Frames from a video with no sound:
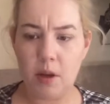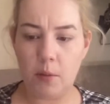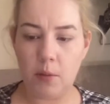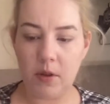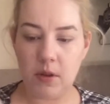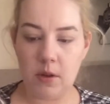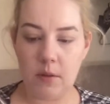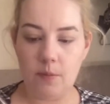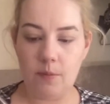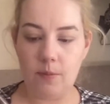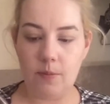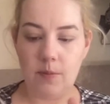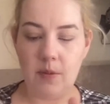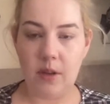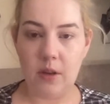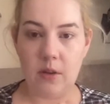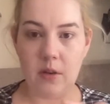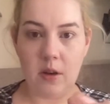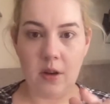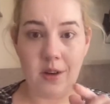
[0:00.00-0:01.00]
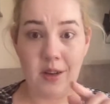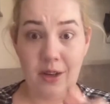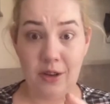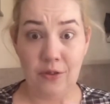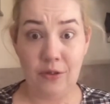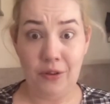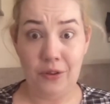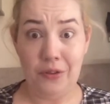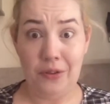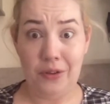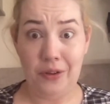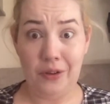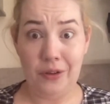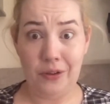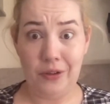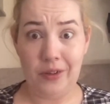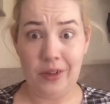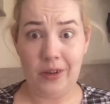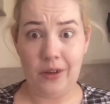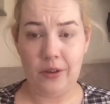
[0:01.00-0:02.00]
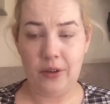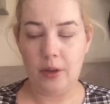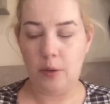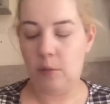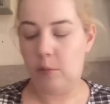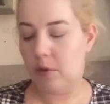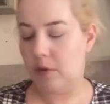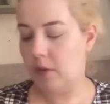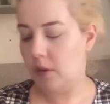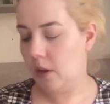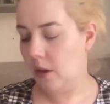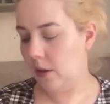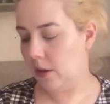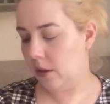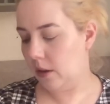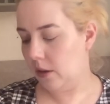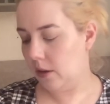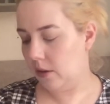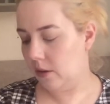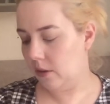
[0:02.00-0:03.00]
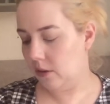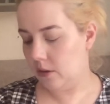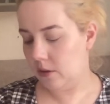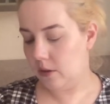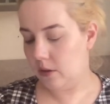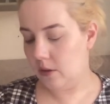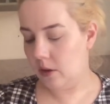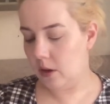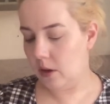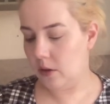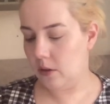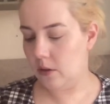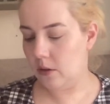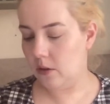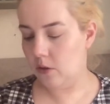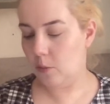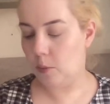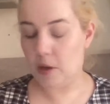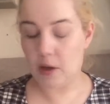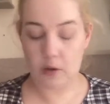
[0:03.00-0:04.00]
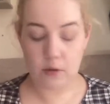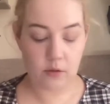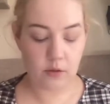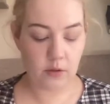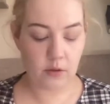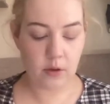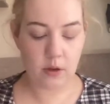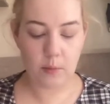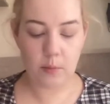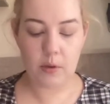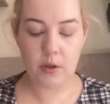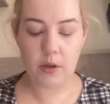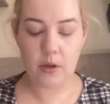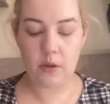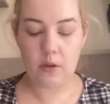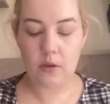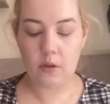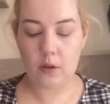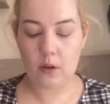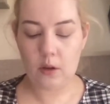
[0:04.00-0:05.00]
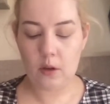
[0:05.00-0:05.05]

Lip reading: when you I literally just touch that lightly with my finger and tons of powder has come loose.